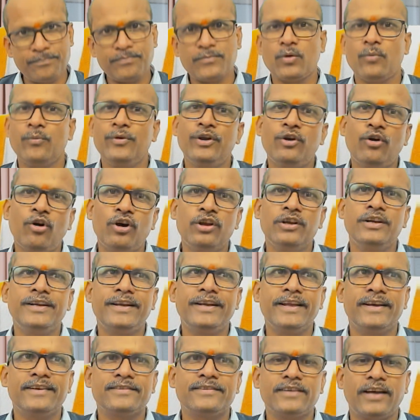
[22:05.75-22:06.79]
We call it
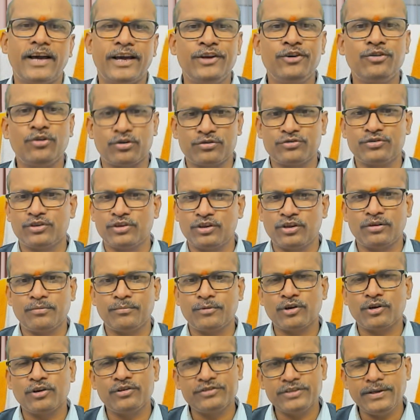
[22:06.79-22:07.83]
as hydrotoxic
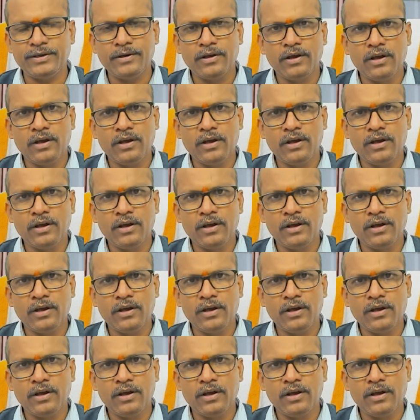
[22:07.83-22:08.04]
dermatology,